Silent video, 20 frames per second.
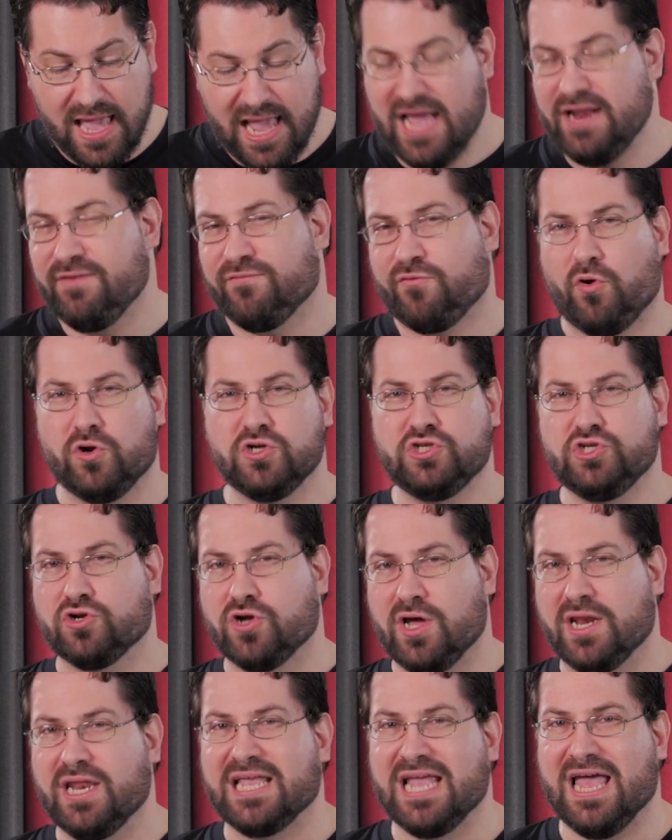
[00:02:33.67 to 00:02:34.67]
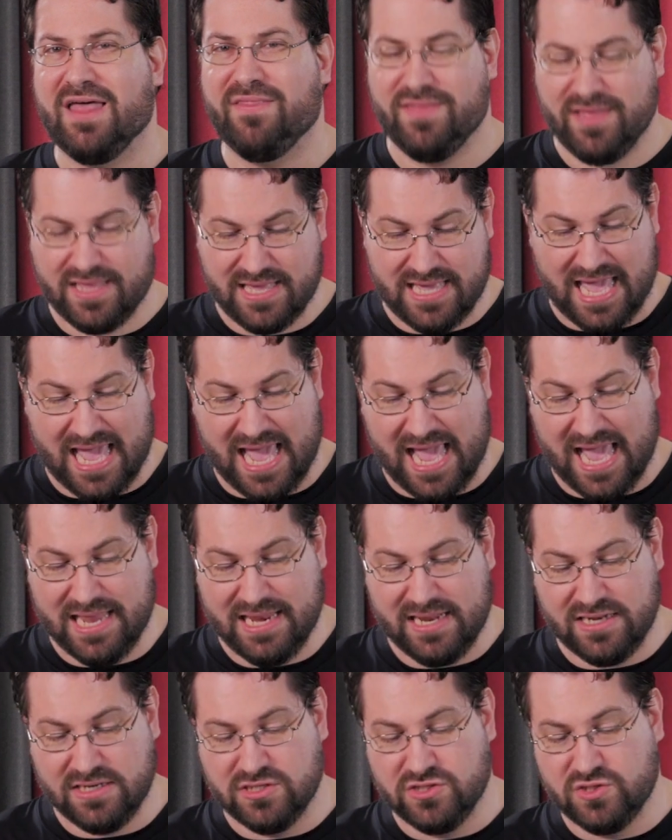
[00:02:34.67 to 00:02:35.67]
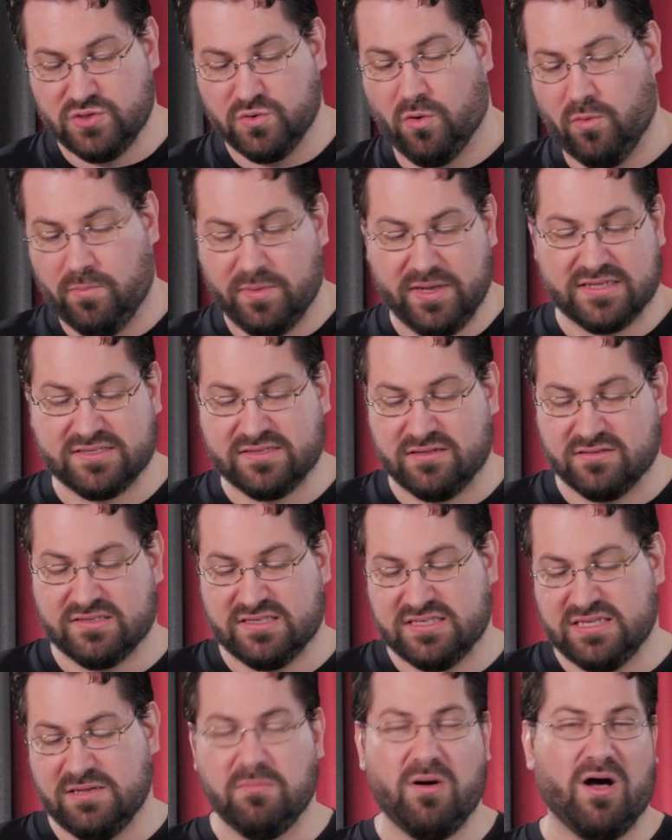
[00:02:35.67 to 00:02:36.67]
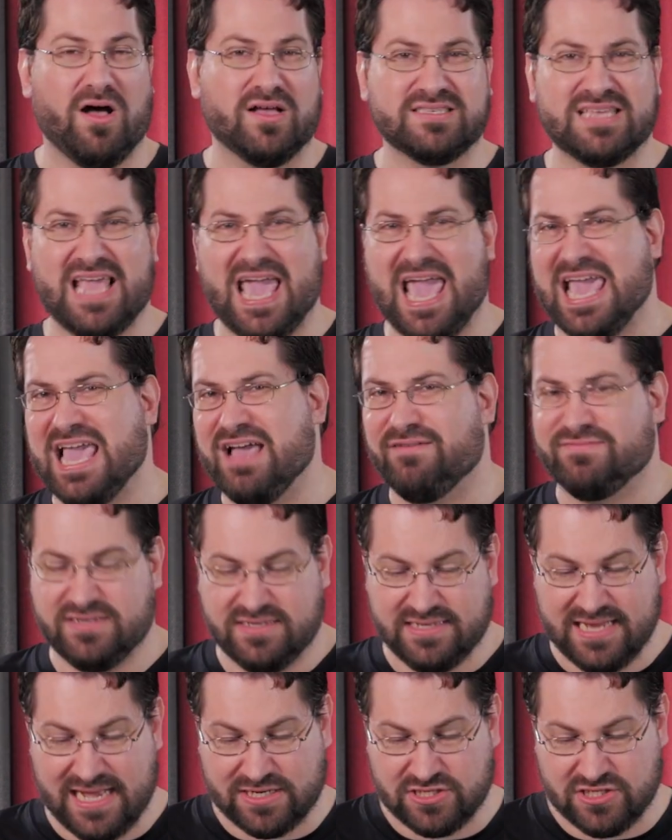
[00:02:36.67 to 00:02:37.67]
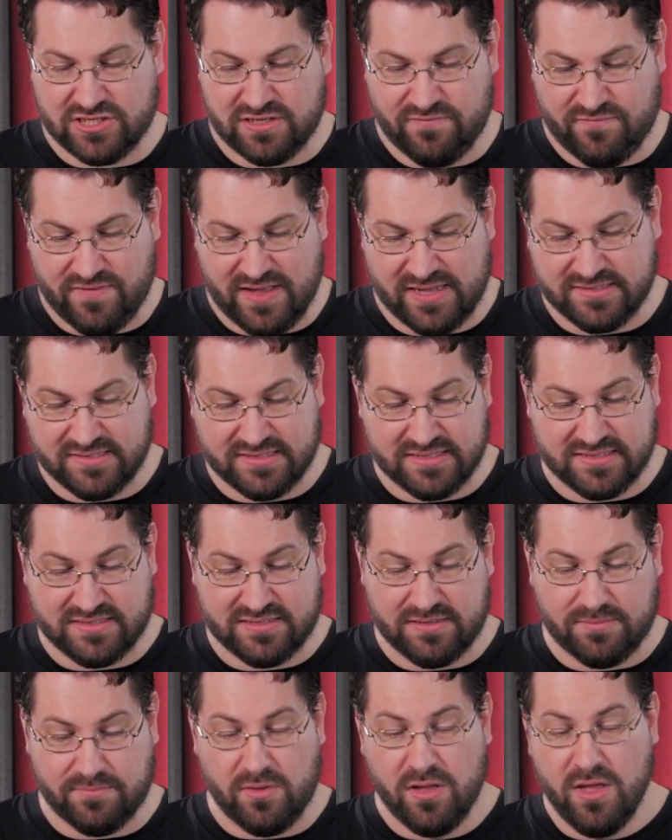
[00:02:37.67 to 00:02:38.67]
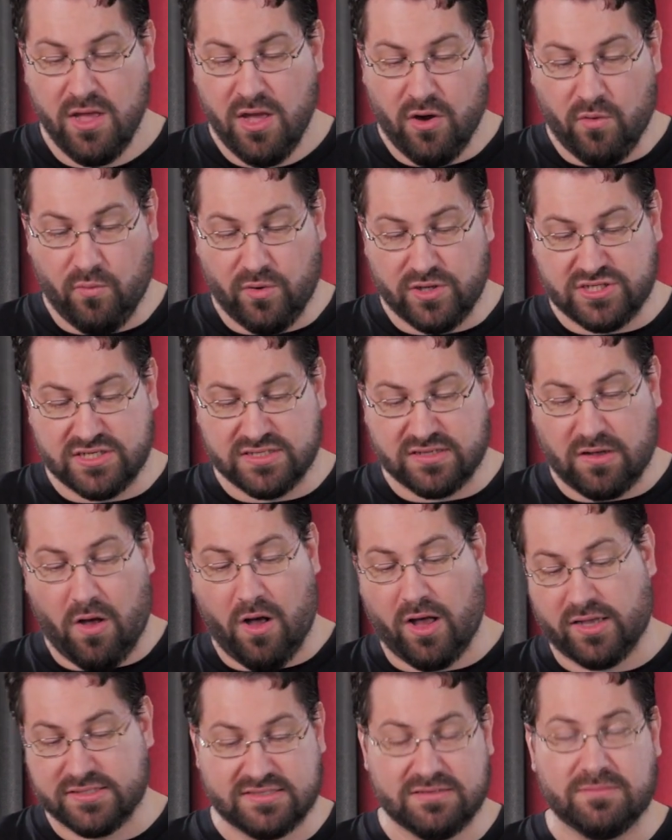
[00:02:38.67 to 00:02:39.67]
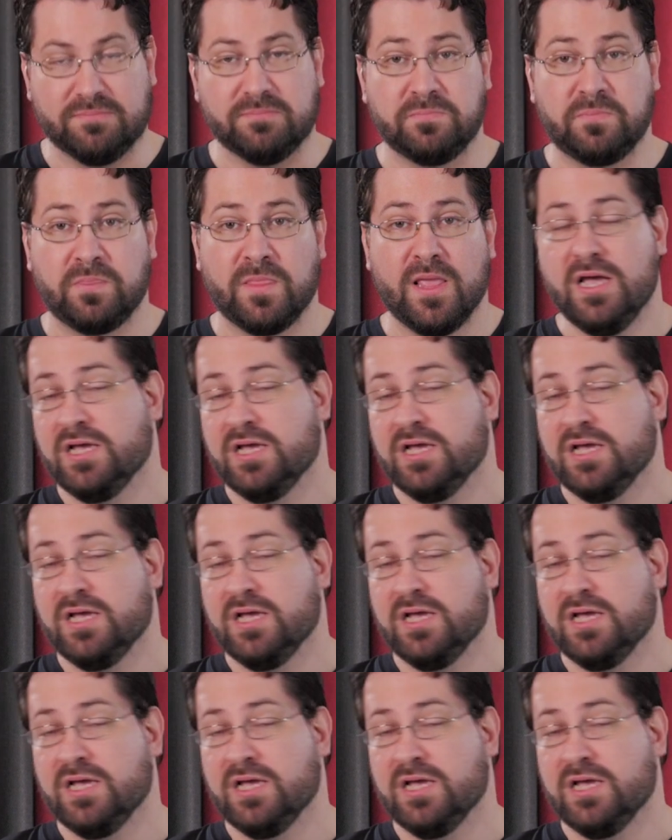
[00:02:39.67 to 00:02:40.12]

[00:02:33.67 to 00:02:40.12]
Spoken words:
And of course, you're gonna get the Canon dual pixel CMOS AF detection phase system, which is awesome.